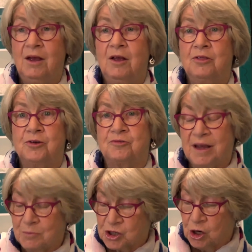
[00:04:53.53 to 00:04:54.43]
The
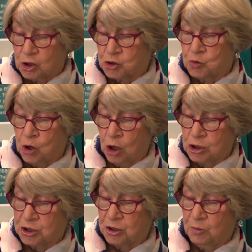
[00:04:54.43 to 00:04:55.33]
train was not so
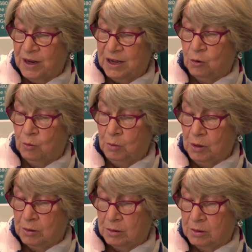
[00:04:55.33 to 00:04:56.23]
crowded on the way home.
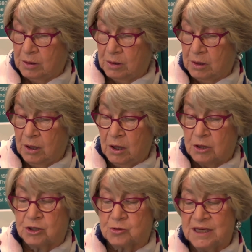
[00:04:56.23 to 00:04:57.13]
The
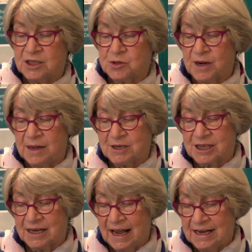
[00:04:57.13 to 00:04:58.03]
twins were able to
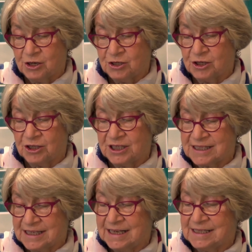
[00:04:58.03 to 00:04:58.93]
lie down on the
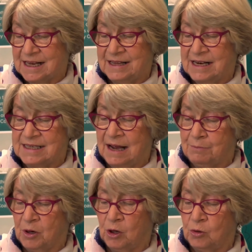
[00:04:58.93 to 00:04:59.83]
seats in their
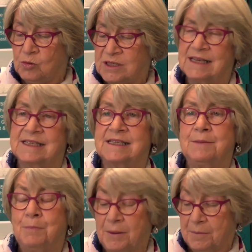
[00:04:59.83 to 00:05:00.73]
damp clothes and sleep.